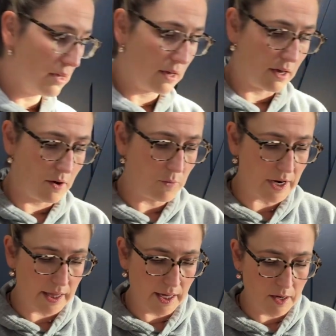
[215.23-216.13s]
Okay, what I
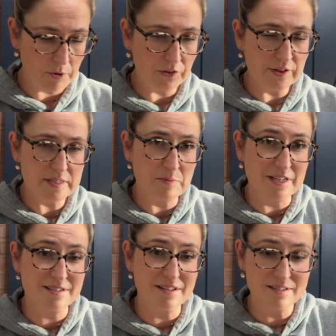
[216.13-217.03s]
like about this
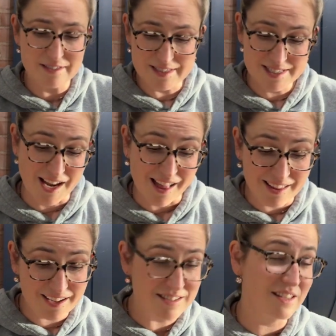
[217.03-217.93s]
muscle is it's
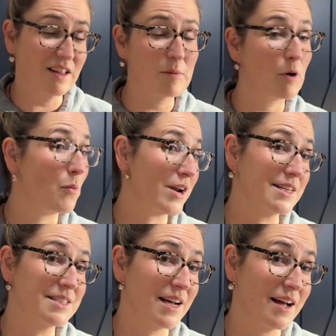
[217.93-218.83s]
telling us a lot about what
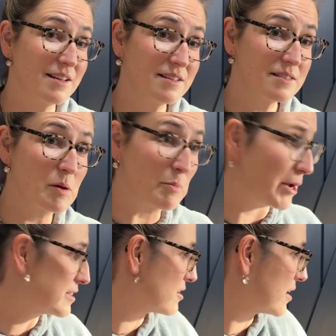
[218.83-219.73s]
it does
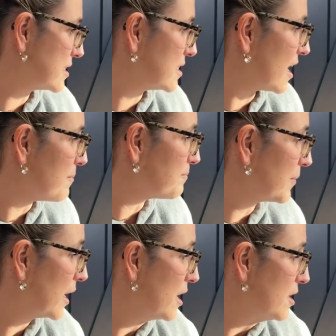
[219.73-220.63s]
based on its name.
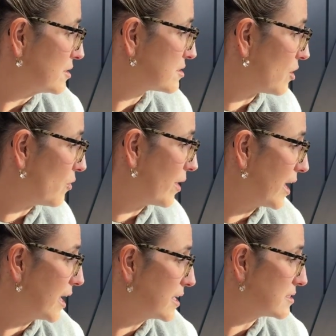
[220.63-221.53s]
So
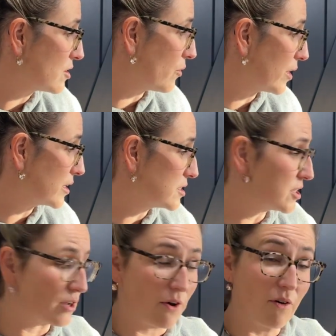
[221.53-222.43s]
it is going
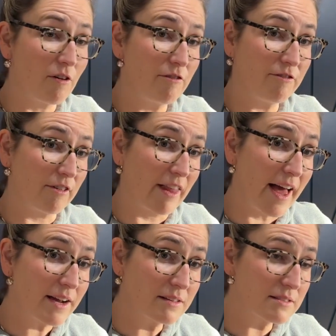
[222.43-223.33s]
to
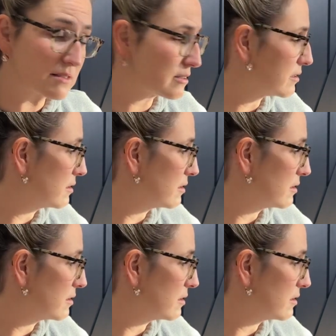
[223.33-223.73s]
flex.